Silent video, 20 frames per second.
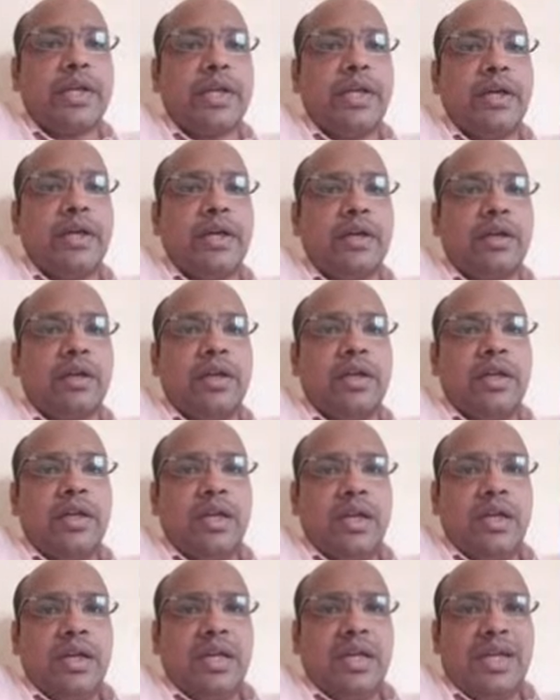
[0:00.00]
reader.
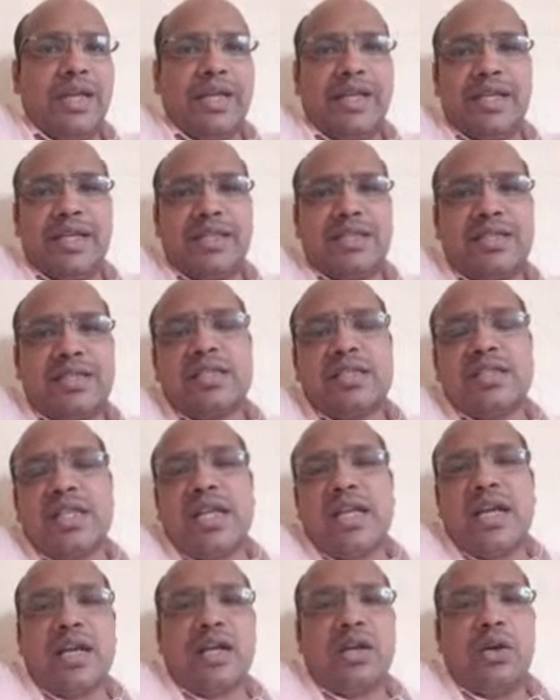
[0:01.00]
It is just
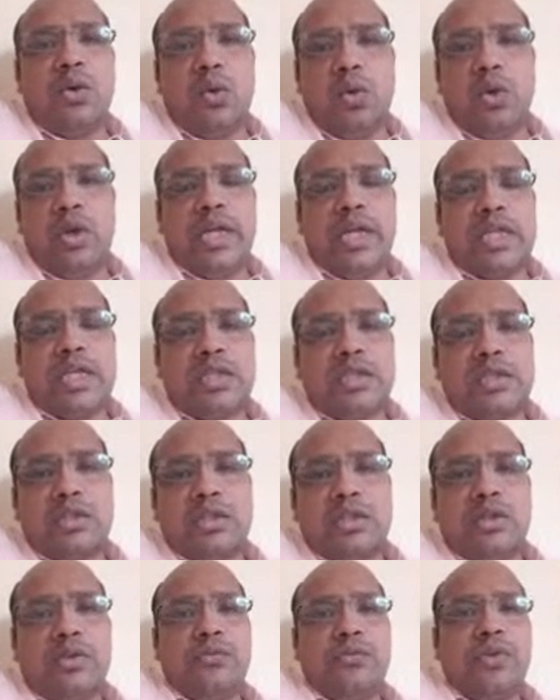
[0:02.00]
like old days
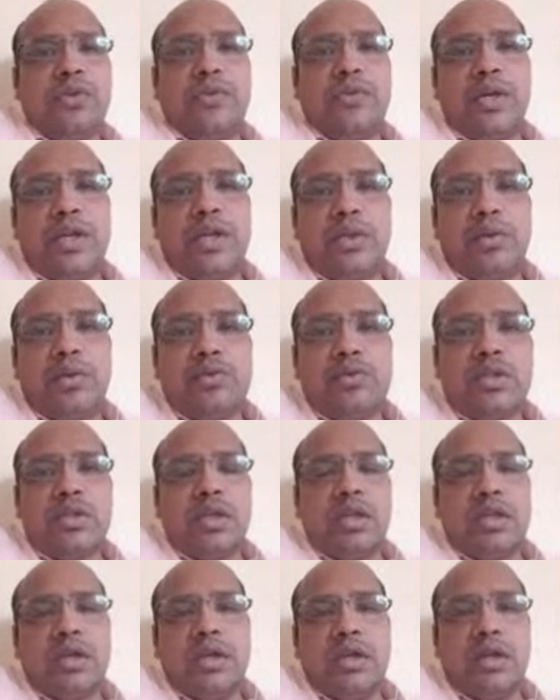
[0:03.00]
we were
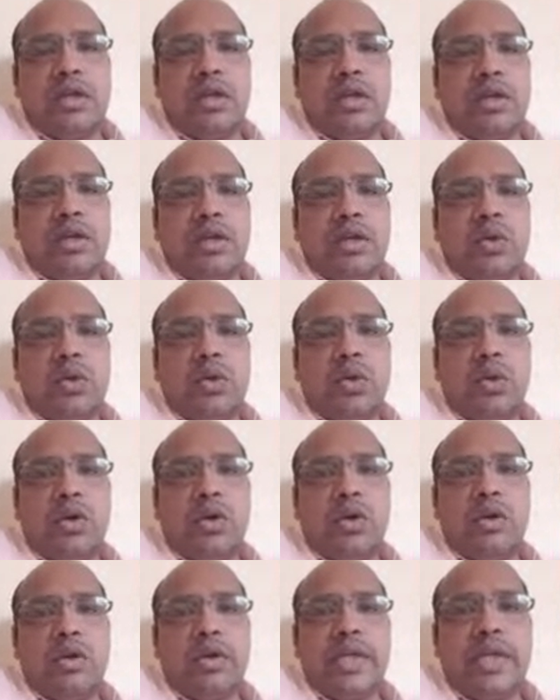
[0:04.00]
using
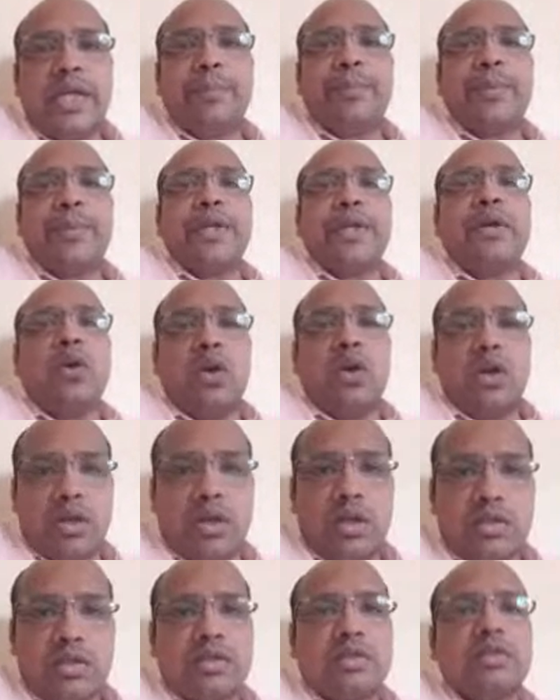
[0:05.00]
tape
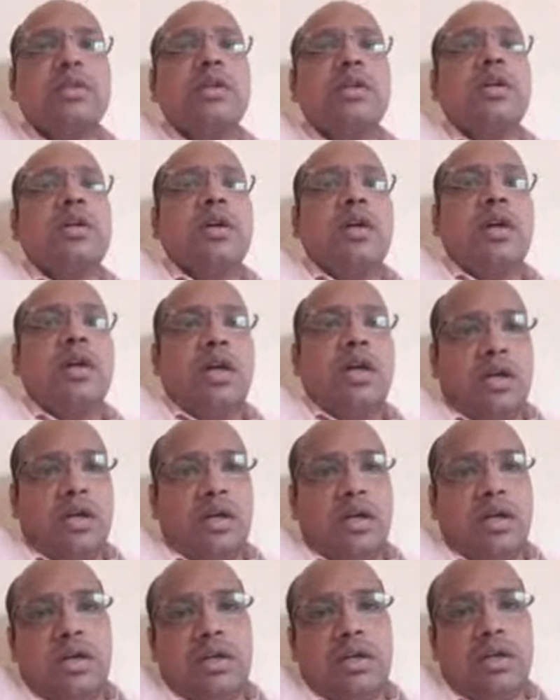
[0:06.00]
recorders.
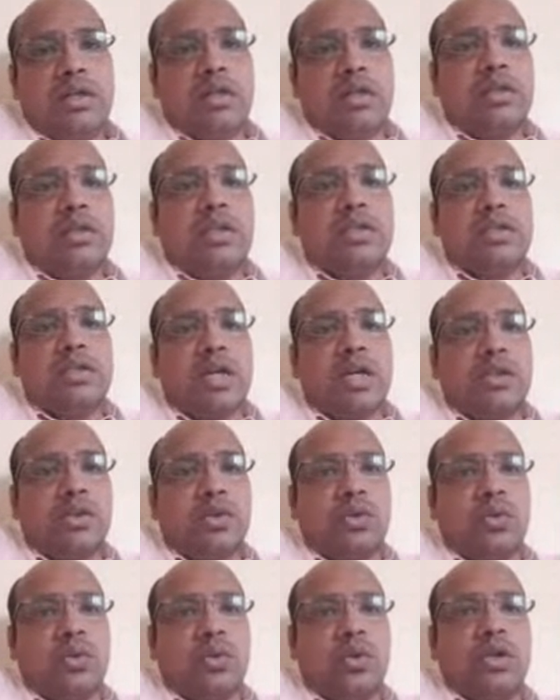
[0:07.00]
These are
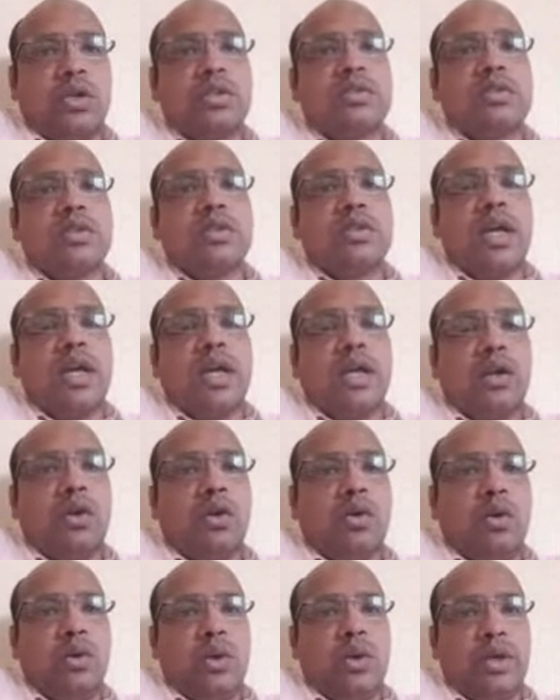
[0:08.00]
the rollers, and
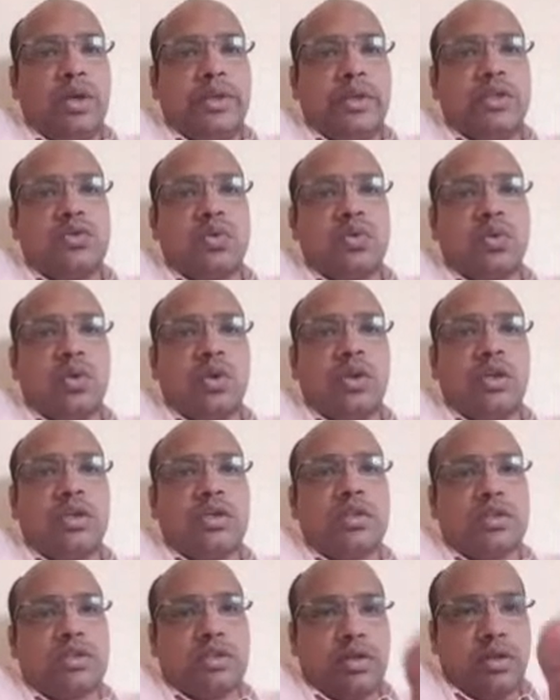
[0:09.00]
over these
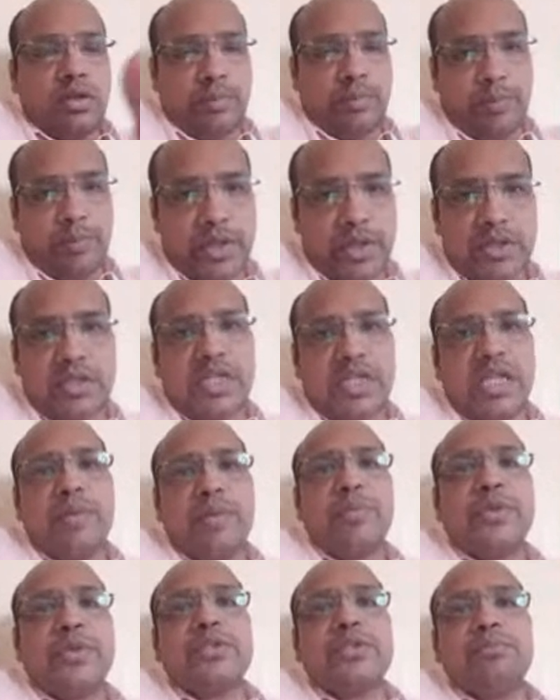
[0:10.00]
rollers punch
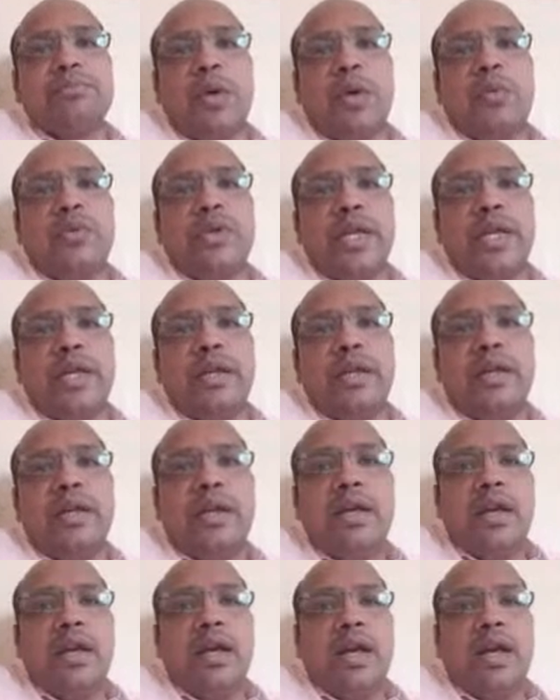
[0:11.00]
tape is mounted,